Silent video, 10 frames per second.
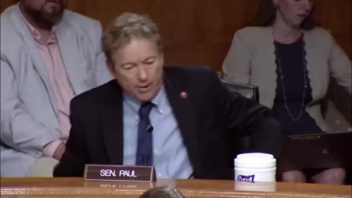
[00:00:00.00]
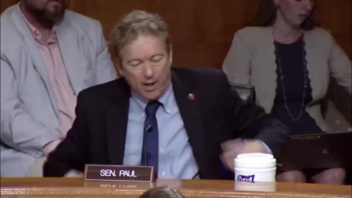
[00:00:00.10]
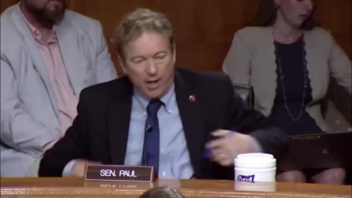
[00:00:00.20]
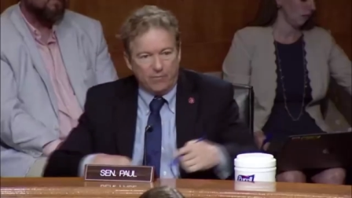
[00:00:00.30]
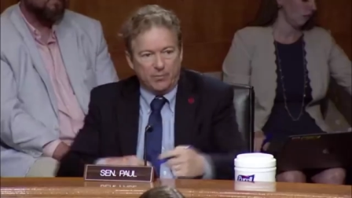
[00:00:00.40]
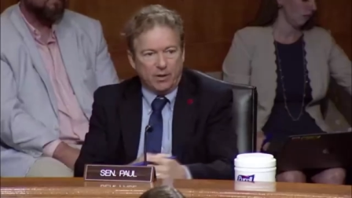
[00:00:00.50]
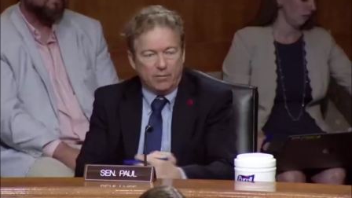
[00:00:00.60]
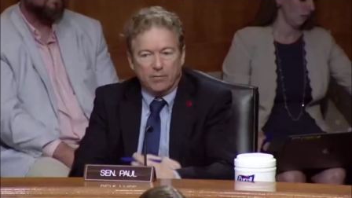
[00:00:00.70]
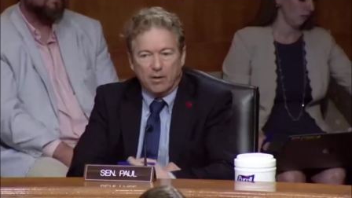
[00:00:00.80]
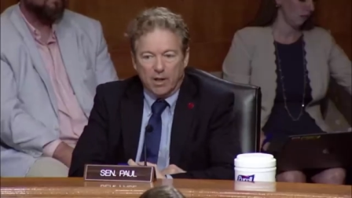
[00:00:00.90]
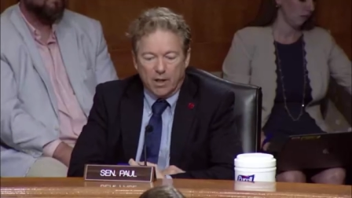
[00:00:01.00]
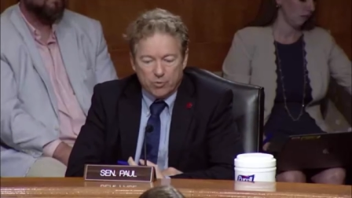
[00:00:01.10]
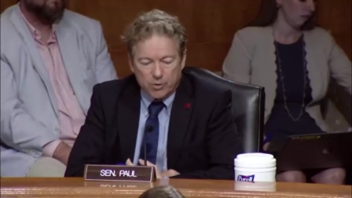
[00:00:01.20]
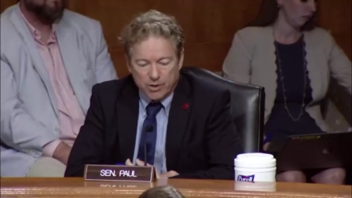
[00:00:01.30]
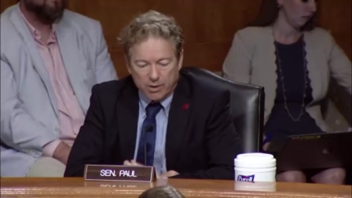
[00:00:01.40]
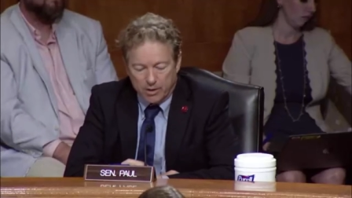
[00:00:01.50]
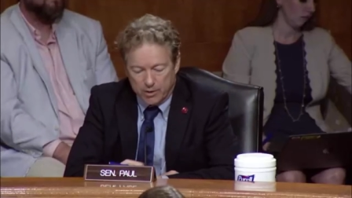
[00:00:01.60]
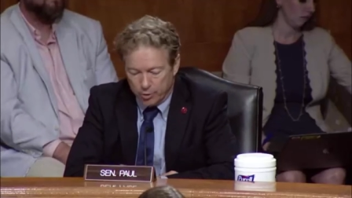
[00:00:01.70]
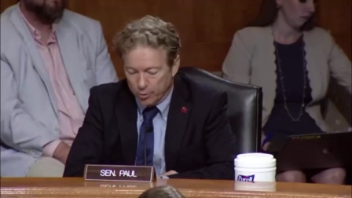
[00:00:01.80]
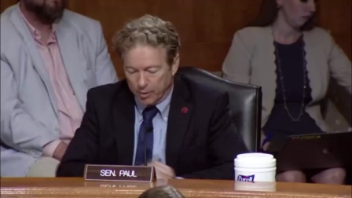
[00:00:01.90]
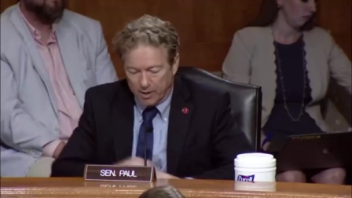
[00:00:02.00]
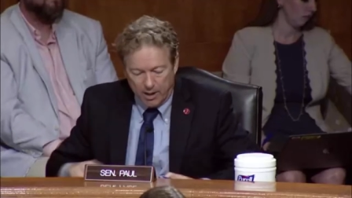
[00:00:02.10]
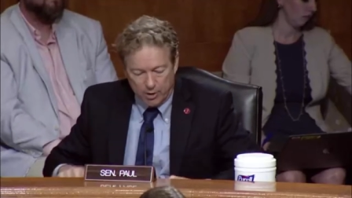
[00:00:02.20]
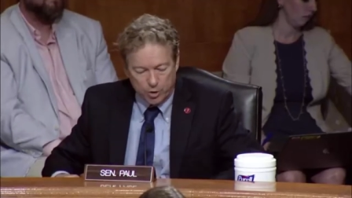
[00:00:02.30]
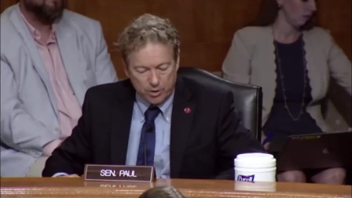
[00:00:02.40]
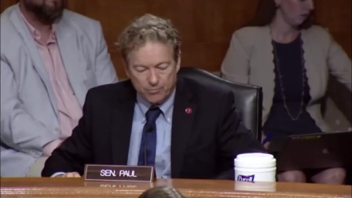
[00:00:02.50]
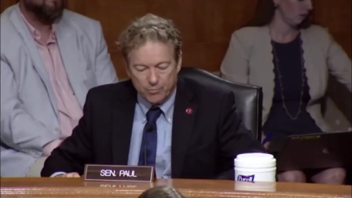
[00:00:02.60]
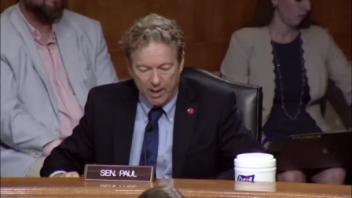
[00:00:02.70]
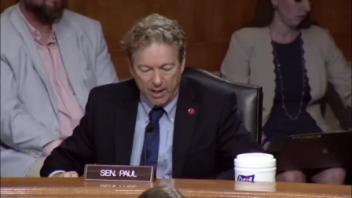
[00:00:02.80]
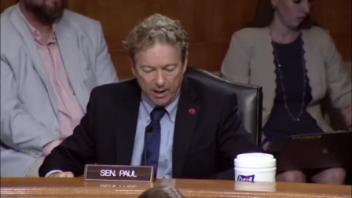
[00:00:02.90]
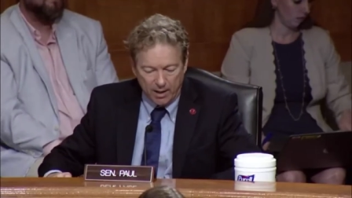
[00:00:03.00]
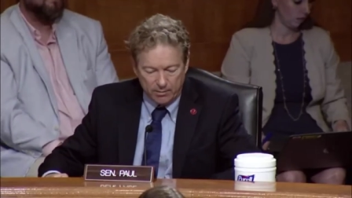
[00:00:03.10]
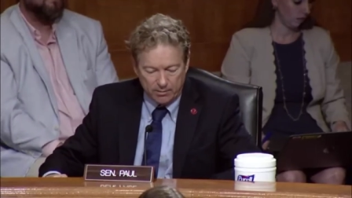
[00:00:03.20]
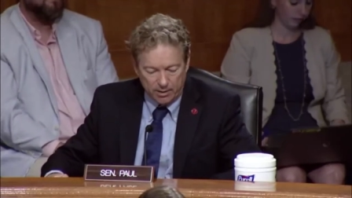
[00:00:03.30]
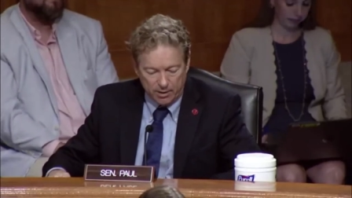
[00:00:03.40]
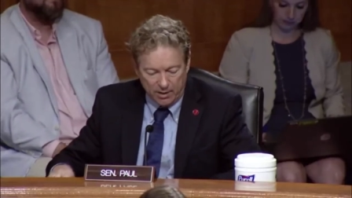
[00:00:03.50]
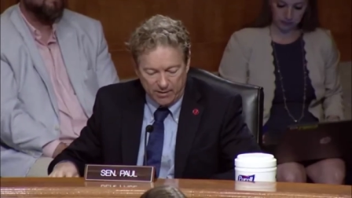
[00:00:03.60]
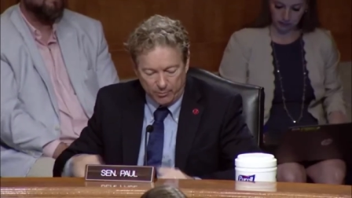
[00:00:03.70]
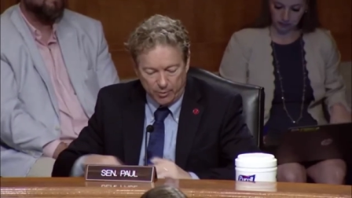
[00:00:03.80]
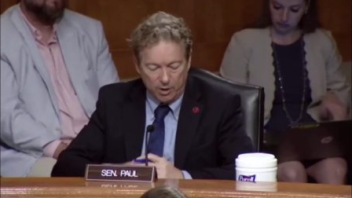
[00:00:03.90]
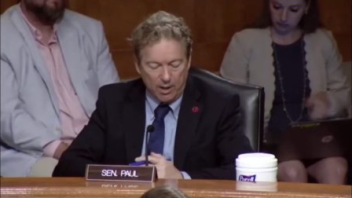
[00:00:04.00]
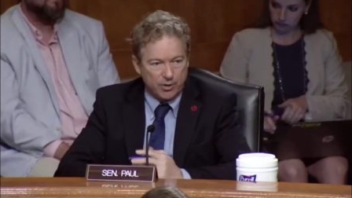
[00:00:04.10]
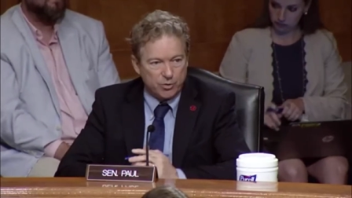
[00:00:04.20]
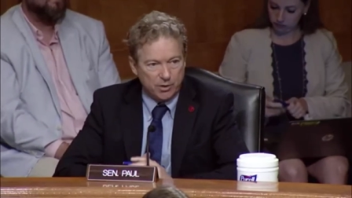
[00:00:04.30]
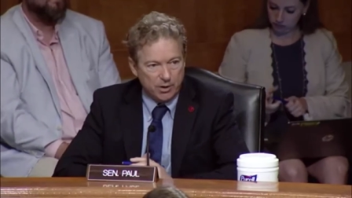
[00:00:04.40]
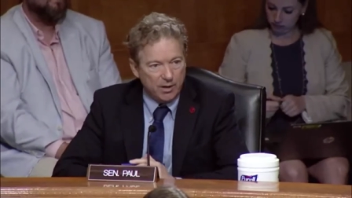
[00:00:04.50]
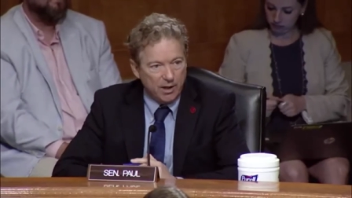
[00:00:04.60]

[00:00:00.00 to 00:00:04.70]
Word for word: and I have been interested in duplication and uh, have a bill actually to